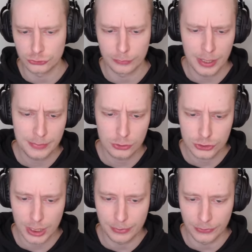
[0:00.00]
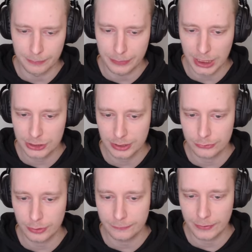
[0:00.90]
So maybe you jump on the bench and
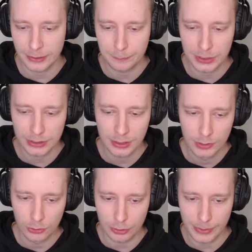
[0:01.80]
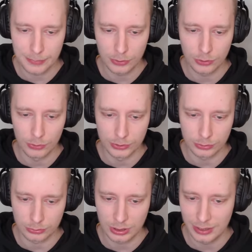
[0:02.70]
try to find a pick, or maybe you go
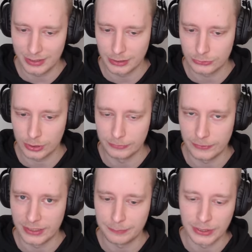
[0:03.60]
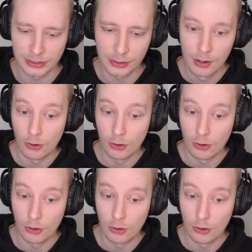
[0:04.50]
into con and try to find a pick,